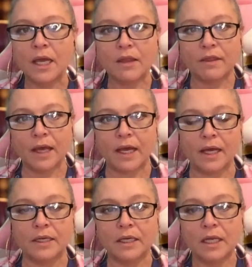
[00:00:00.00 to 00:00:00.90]

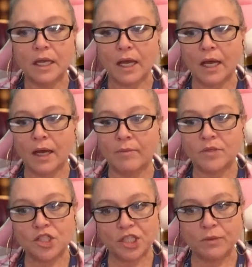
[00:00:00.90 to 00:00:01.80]
that
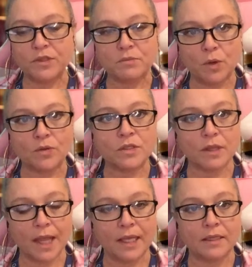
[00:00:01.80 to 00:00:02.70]
she was most
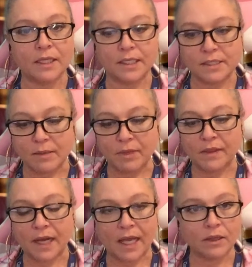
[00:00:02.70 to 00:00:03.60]
likely somebody
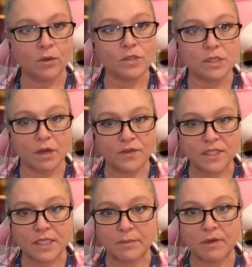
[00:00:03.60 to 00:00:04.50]
that had low
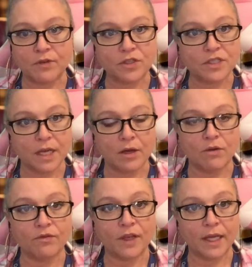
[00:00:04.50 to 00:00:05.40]
self-esteem of
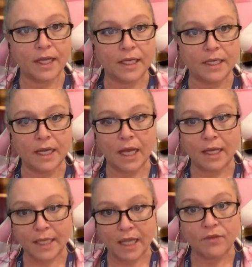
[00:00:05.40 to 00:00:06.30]
herself and
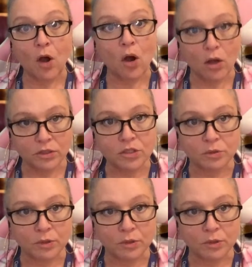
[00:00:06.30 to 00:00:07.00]
gave all to her